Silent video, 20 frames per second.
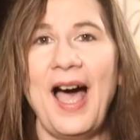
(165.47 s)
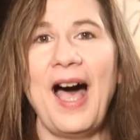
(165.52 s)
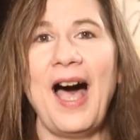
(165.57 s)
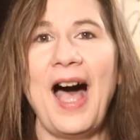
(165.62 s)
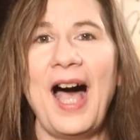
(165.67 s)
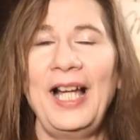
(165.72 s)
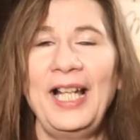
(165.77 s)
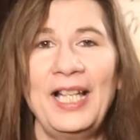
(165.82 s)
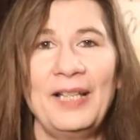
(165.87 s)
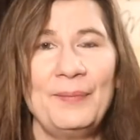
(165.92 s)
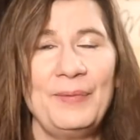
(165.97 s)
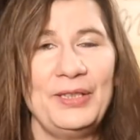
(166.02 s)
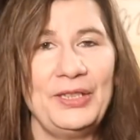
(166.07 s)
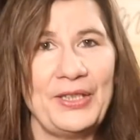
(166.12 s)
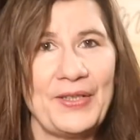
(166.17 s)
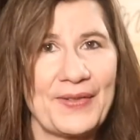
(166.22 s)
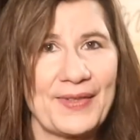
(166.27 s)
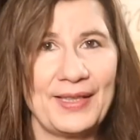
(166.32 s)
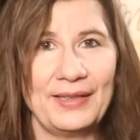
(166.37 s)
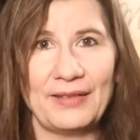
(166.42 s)
I have been
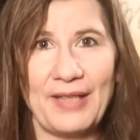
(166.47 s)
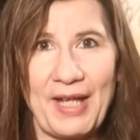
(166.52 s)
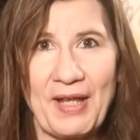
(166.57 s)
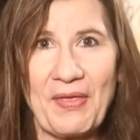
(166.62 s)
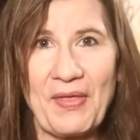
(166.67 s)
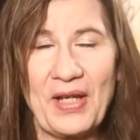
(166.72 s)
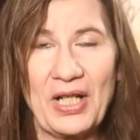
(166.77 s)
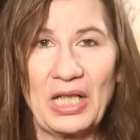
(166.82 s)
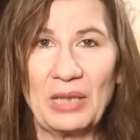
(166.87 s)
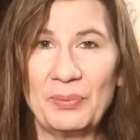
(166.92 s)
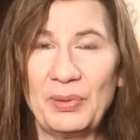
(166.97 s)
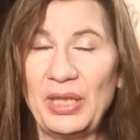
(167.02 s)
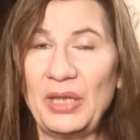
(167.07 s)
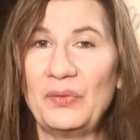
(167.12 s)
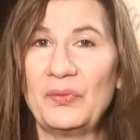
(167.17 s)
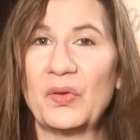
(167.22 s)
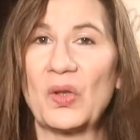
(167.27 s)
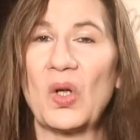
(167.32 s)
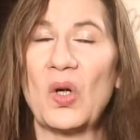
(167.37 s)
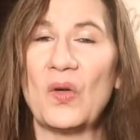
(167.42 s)
using light therapy
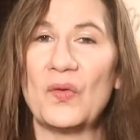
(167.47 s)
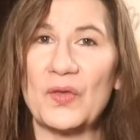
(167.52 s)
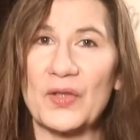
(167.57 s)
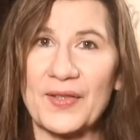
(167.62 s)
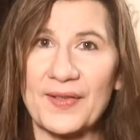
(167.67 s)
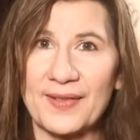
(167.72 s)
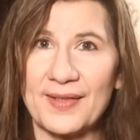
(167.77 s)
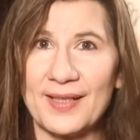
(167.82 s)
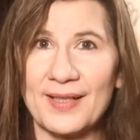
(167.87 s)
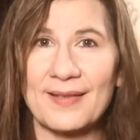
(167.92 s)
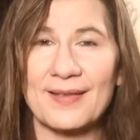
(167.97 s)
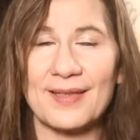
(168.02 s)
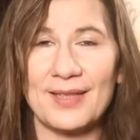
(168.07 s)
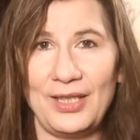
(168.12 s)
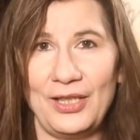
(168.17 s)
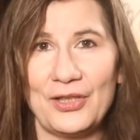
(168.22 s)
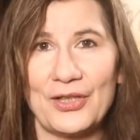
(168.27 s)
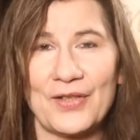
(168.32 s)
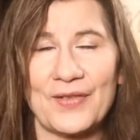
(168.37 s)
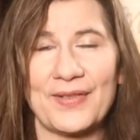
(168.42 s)
for over 6
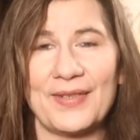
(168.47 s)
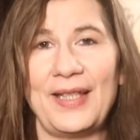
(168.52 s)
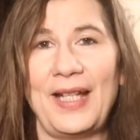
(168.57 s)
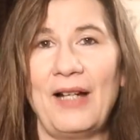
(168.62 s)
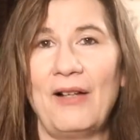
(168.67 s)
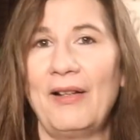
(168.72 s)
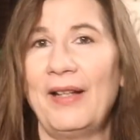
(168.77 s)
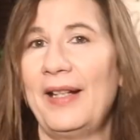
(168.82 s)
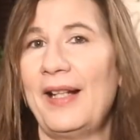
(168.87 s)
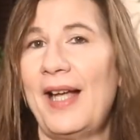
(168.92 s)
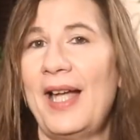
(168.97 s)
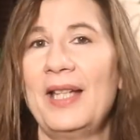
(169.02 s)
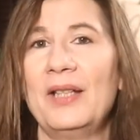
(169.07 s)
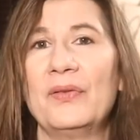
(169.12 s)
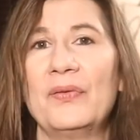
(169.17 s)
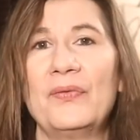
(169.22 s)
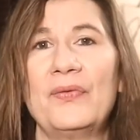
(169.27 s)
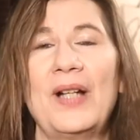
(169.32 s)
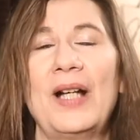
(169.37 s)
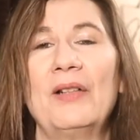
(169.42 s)
years now, and I
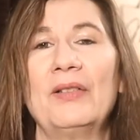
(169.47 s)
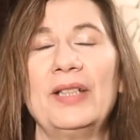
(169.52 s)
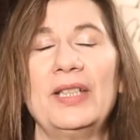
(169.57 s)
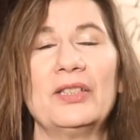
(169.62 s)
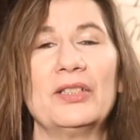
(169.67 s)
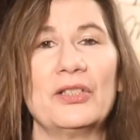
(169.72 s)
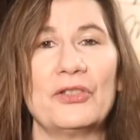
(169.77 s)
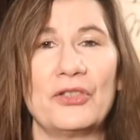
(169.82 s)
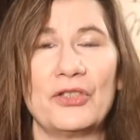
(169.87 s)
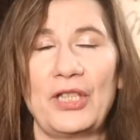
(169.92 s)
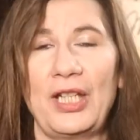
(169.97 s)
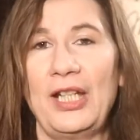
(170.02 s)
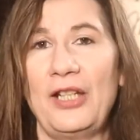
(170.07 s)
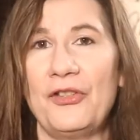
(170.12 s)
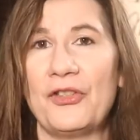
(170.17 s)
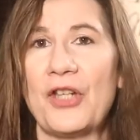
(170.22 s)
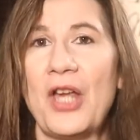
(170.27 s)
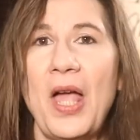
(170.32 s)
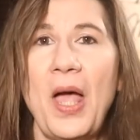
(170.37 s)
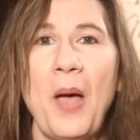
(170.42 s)
have found it to
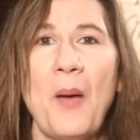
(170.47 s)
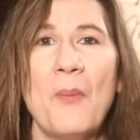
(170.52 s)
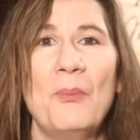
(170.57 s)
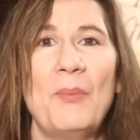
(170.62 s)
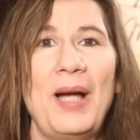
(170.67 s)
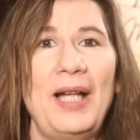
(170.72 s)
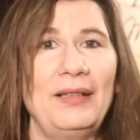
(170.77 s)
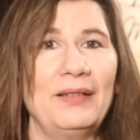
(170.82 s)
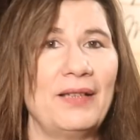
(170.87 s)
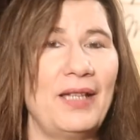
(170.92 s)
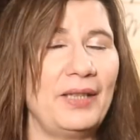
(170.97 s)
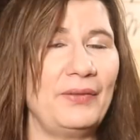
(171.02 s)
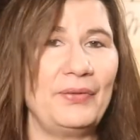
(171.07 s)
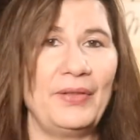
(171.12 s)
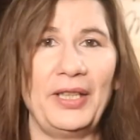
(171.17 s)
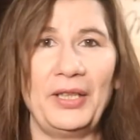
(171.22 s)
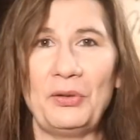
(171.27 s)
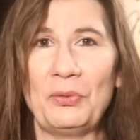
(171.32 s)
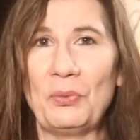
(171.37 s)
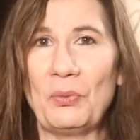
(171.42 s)
change my life
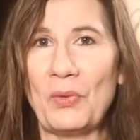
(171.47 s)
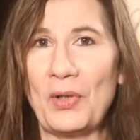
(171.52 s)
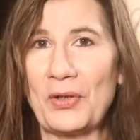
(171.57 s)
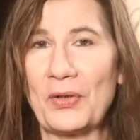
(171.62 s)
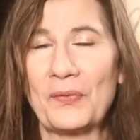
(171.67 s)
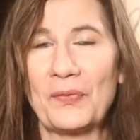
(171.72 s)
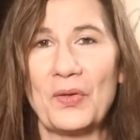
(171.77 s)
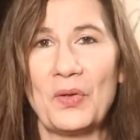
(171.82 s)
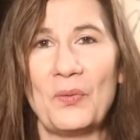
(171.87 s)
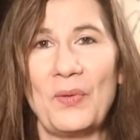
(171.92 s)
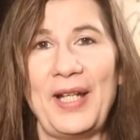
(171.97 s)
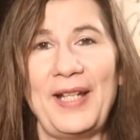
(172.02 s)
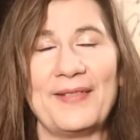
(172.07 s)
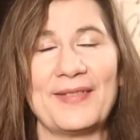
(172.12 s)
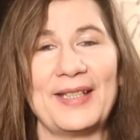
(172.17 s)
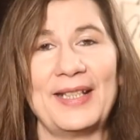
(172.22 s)
in wonderful ways.